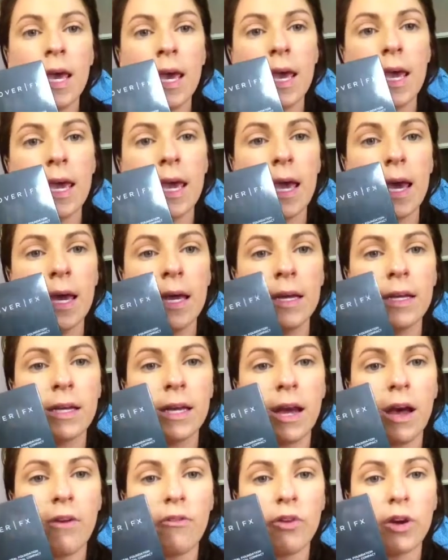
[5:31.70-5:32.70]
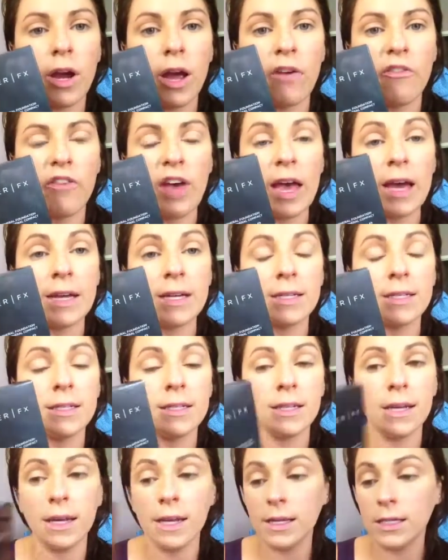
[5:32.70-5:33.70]
And Cover FX
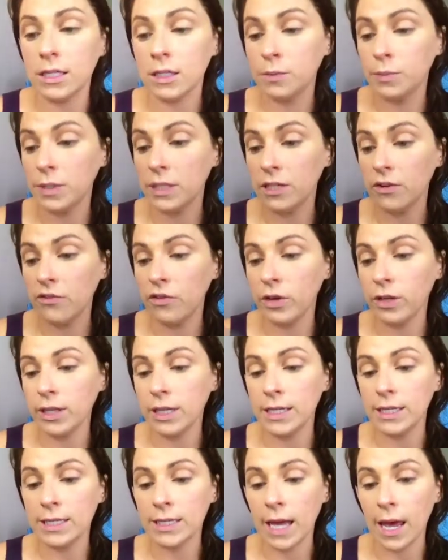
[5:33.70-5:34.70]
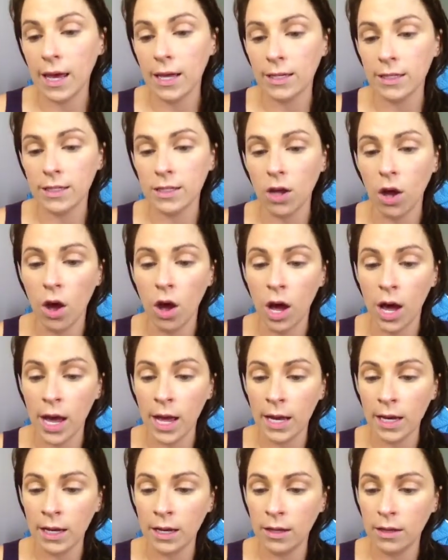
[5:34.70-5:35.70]
is specifically says
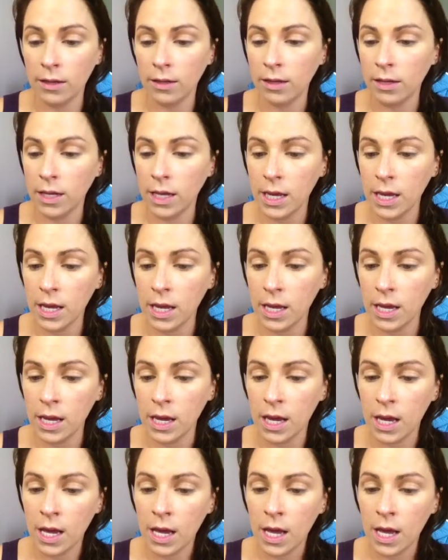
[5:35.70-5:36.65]
on the